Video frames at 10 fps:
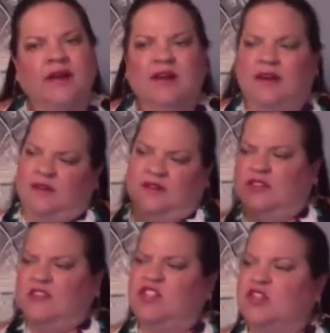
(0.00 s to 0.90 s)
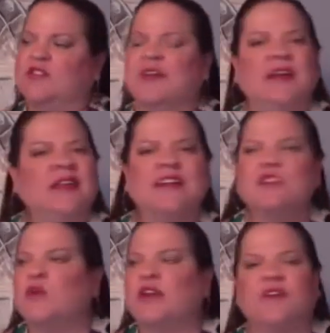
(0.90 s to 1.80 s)
And she goes, honey,
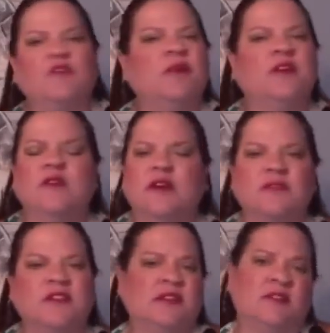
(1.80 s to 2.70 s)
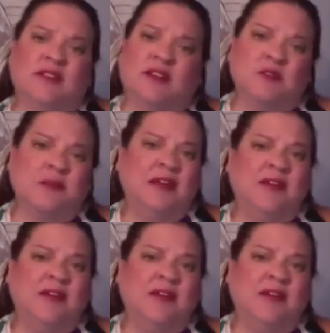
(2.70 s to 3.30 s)
that's what everybody who comes in here tells me.